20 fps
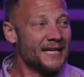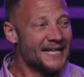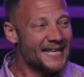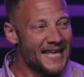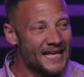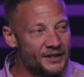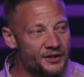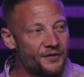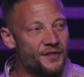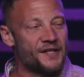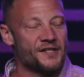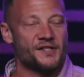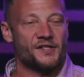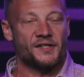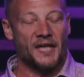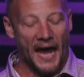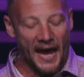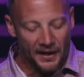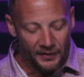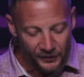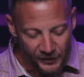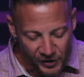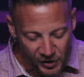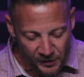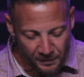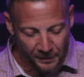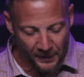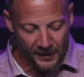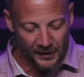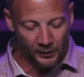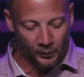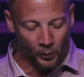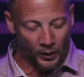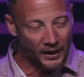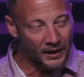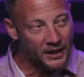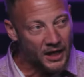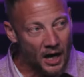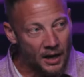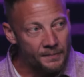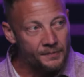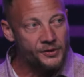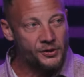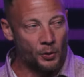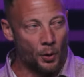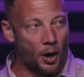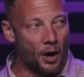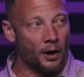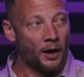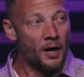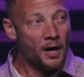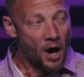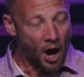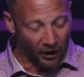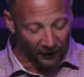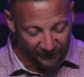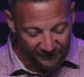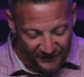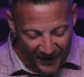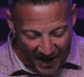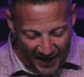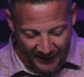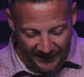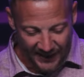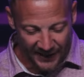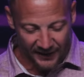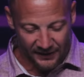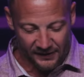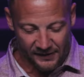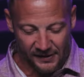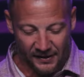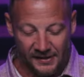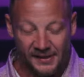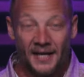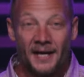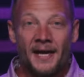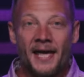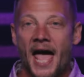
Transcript: into this tailspin when it comes to our, our finances.